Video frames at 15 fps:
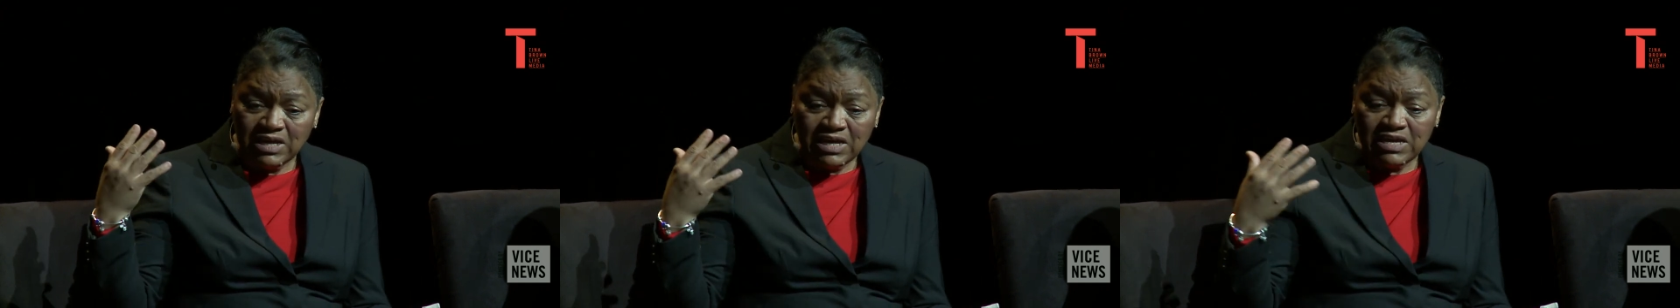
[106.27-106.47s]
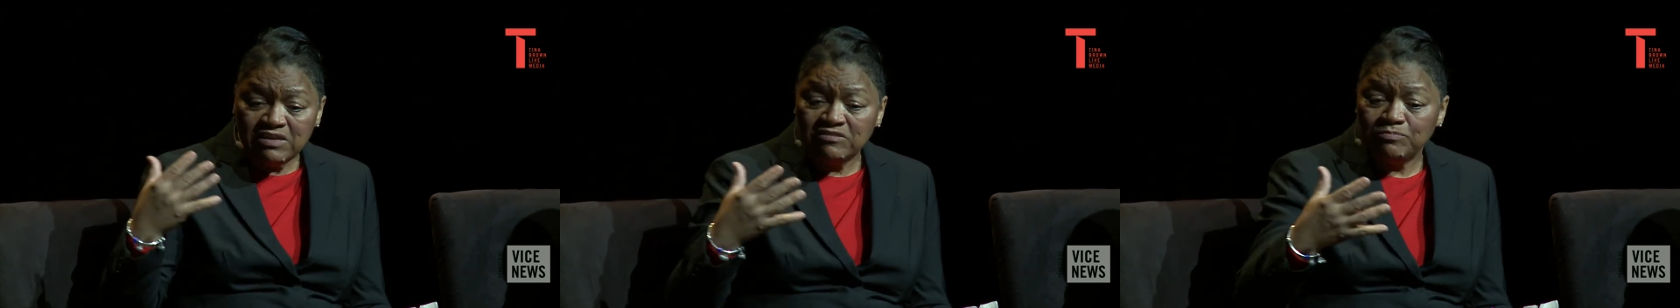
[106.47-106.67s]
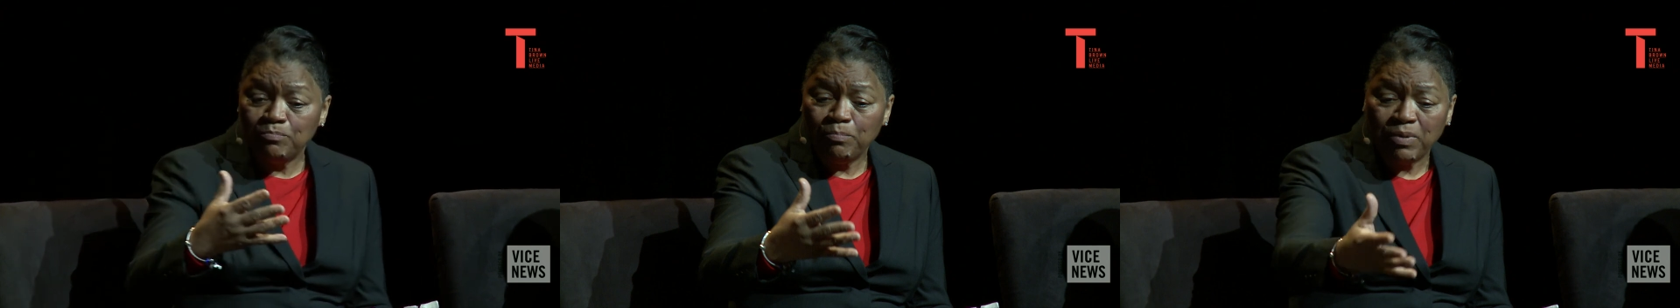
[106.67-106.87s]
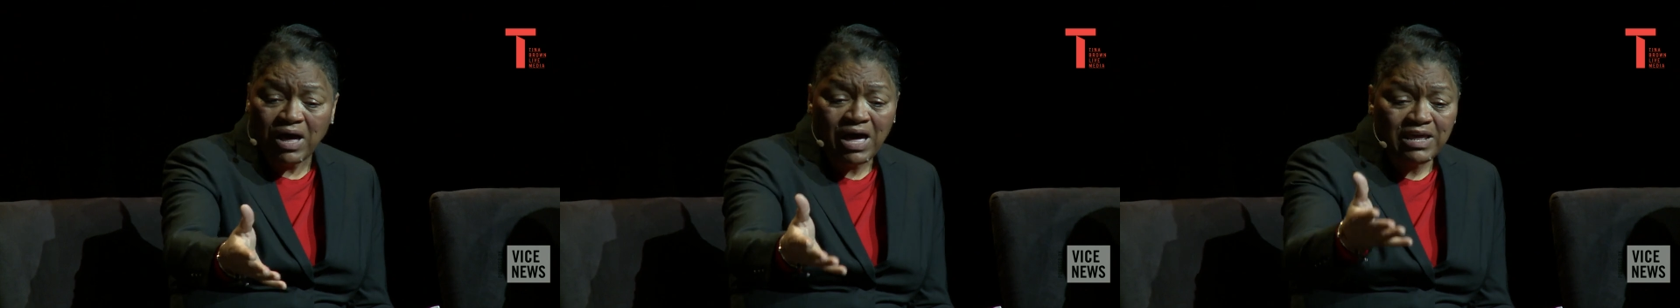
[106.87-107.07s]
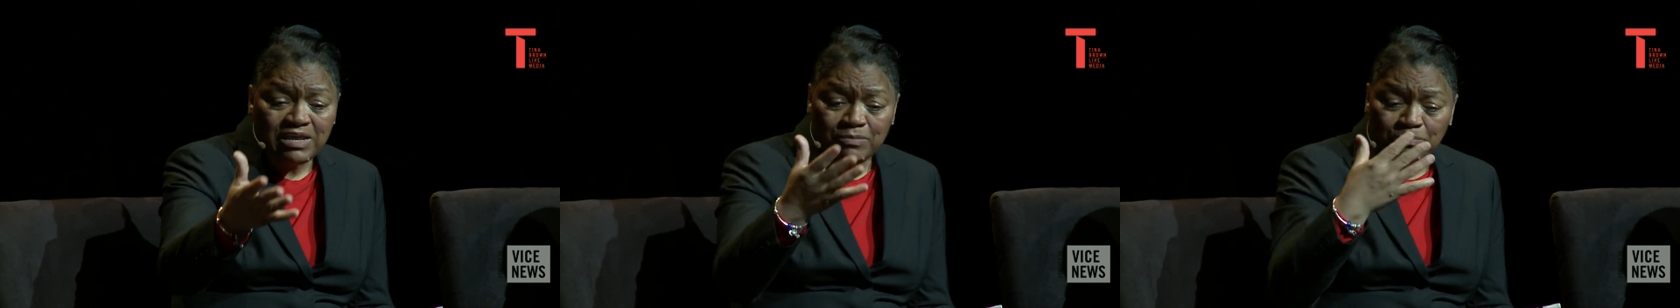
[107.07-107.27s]
his
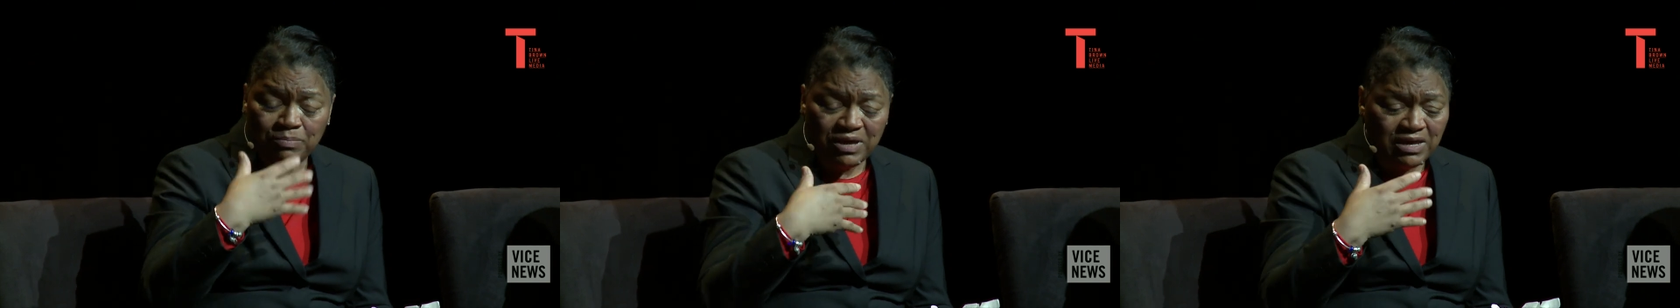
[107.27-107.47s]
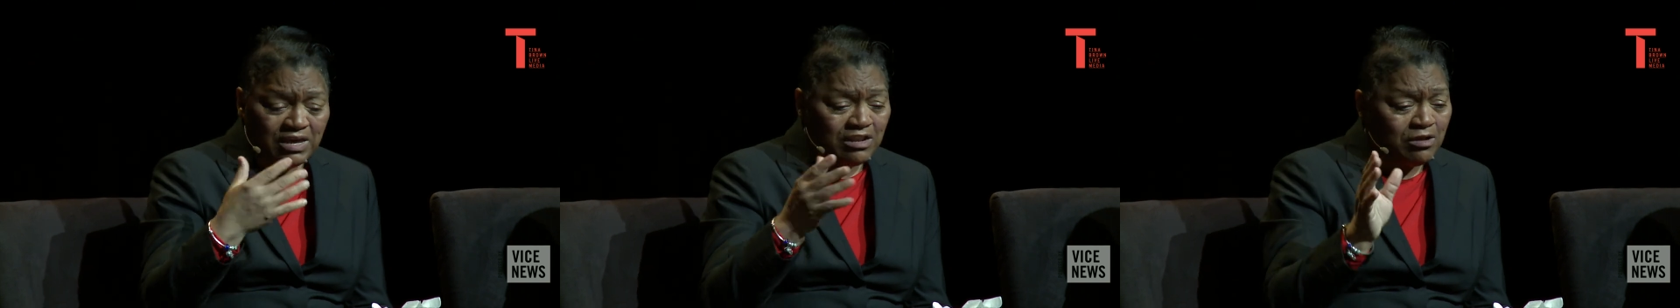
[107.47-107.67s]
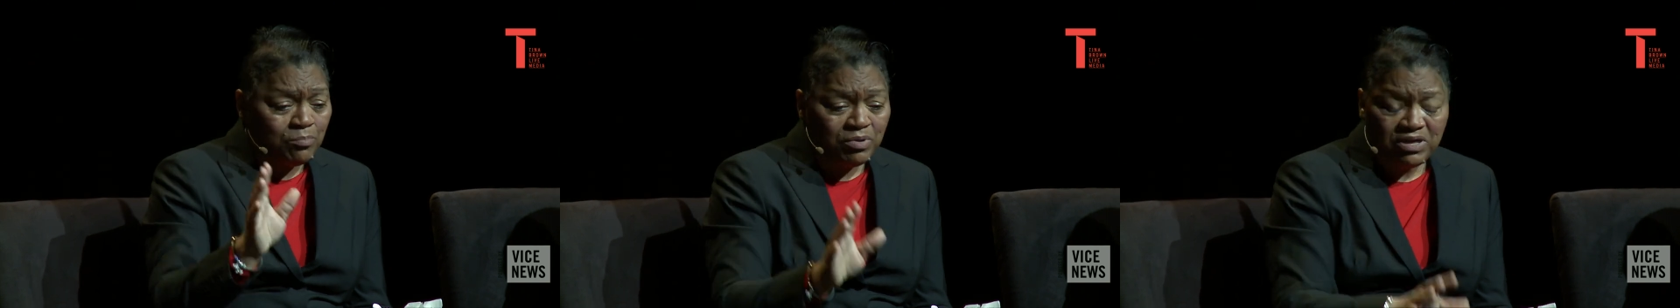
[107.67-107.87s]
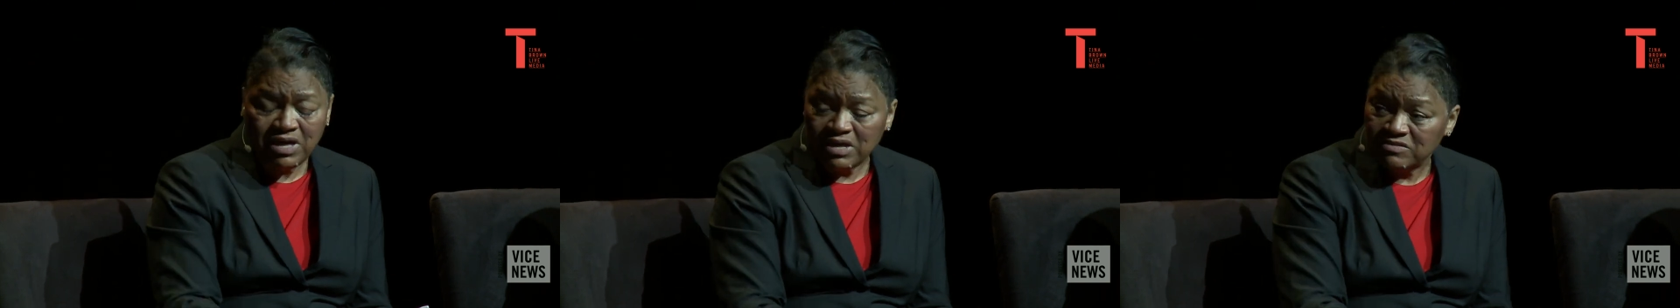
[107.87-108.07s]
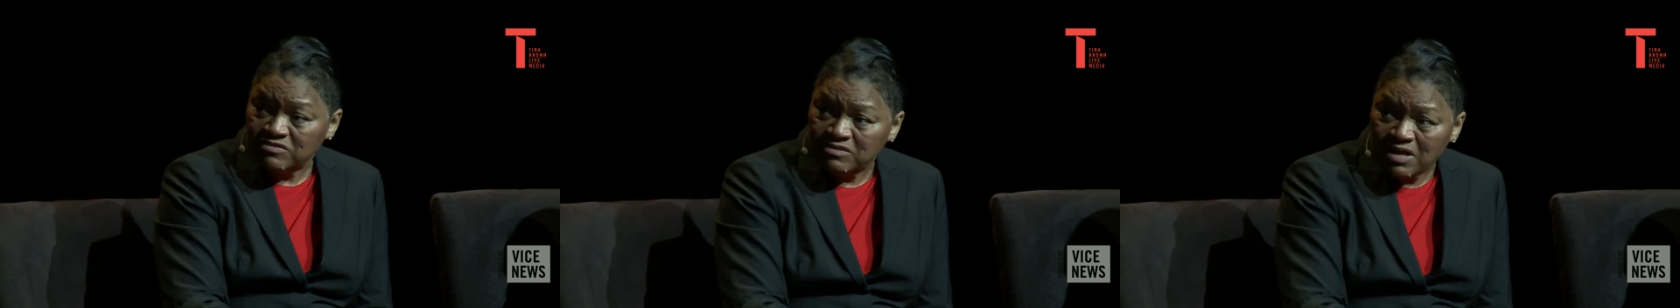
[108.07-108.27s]
body banging up
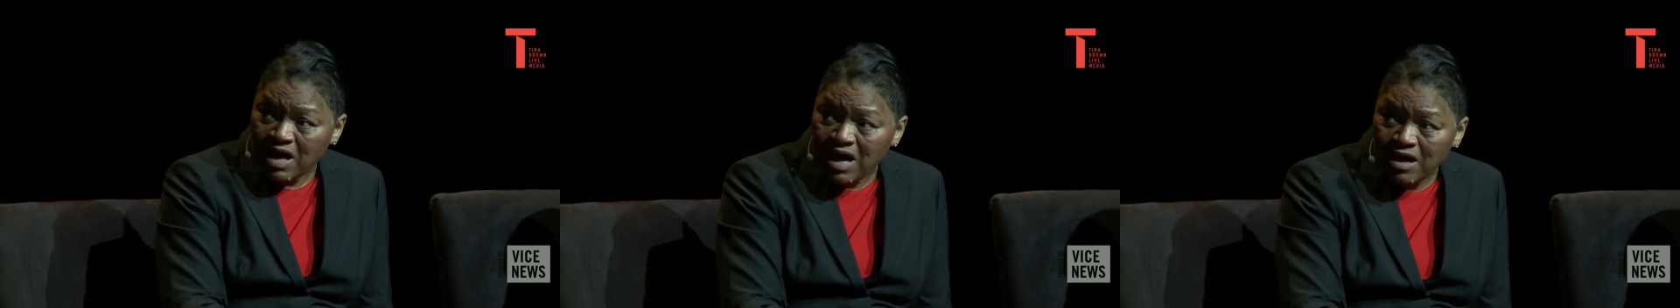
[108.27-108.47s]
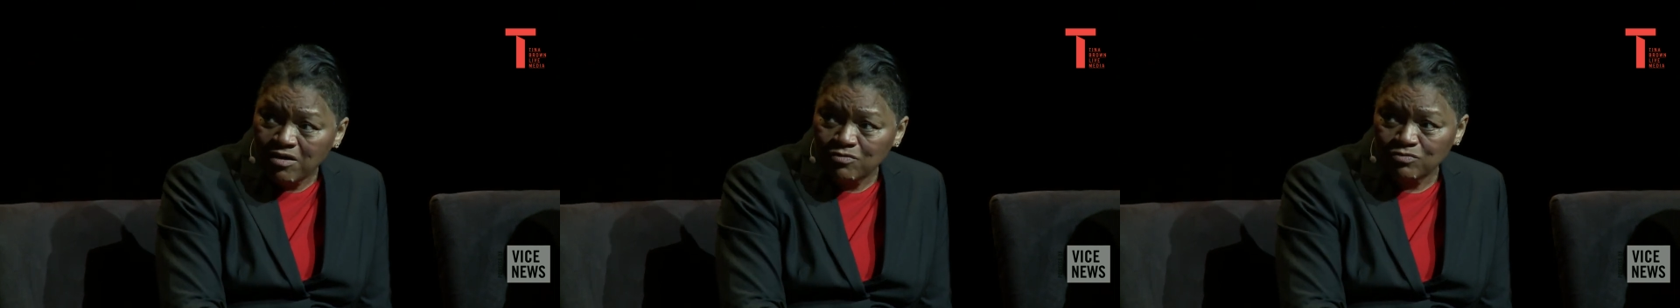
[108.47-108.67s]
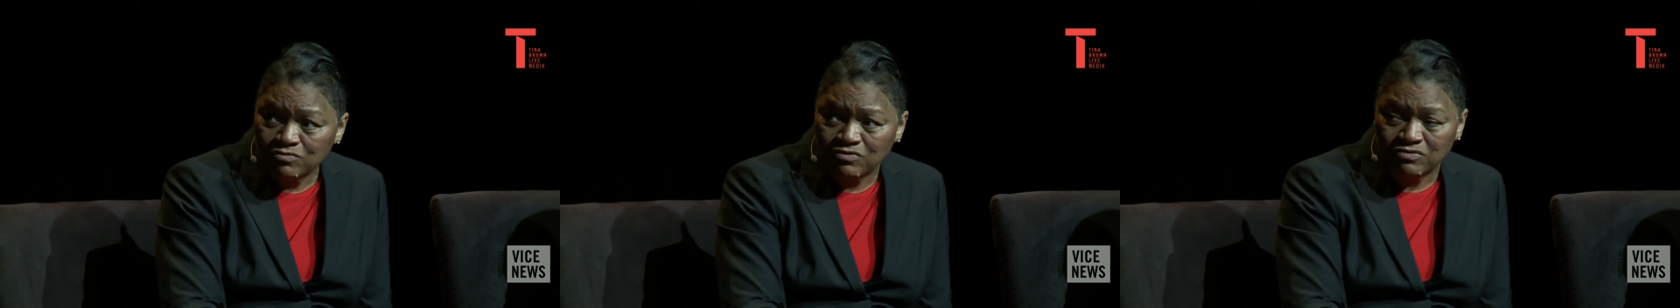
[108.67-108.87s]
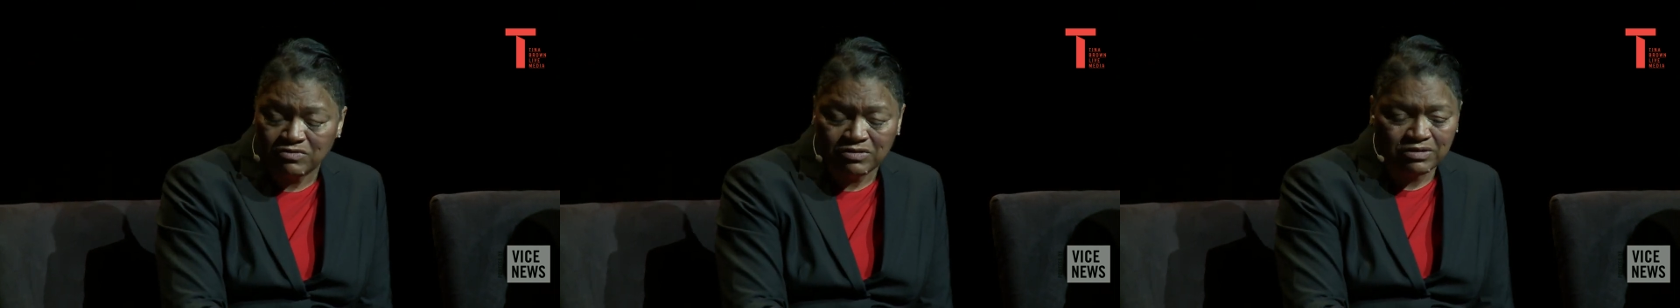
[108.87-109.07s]
against the house.